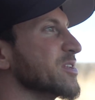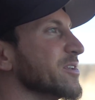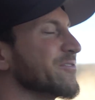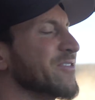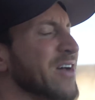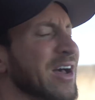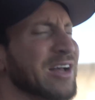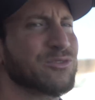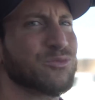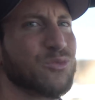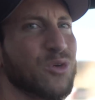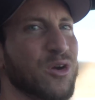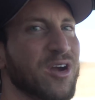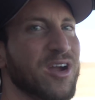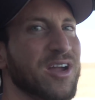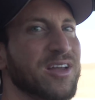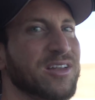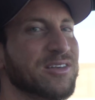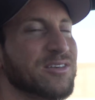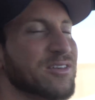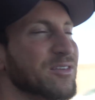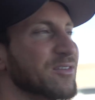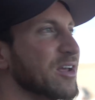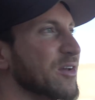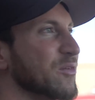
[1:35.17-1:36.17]
In fact, we are
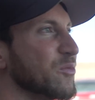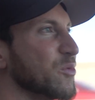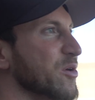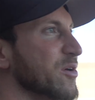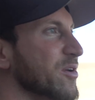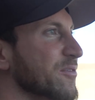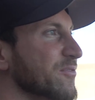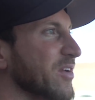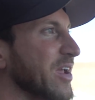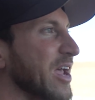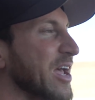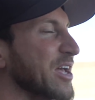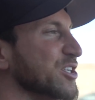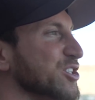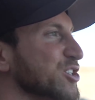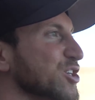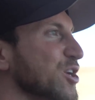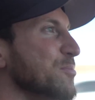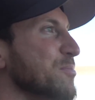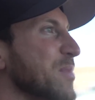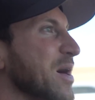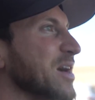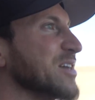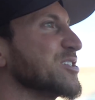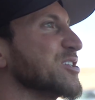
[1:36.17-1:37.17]
in we are in vacation
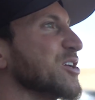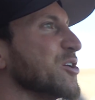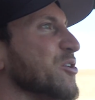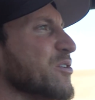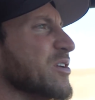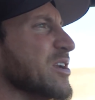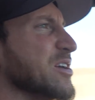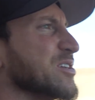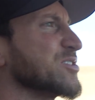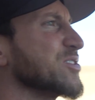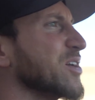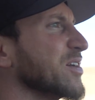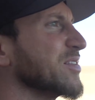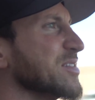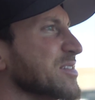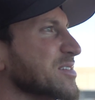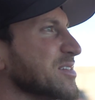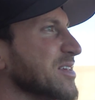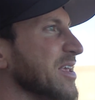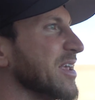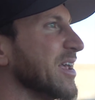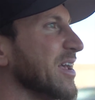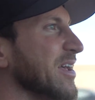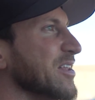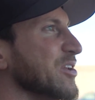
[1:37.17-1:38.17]
in Mexico and I saw this
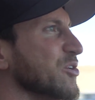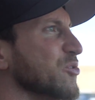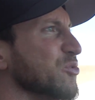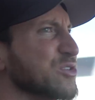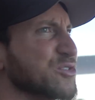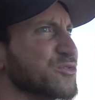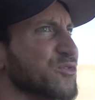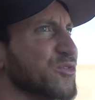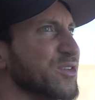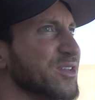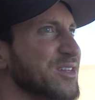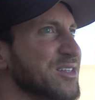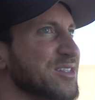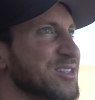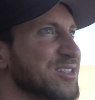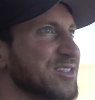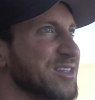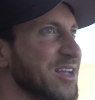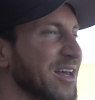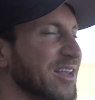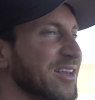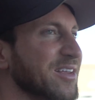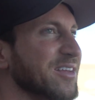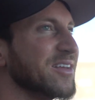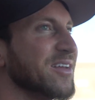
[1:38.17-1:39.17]
kid who was really
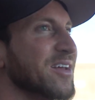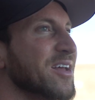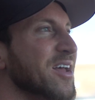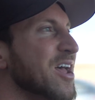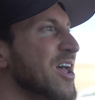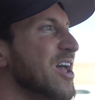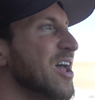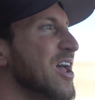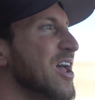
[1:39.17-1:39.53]
skinny,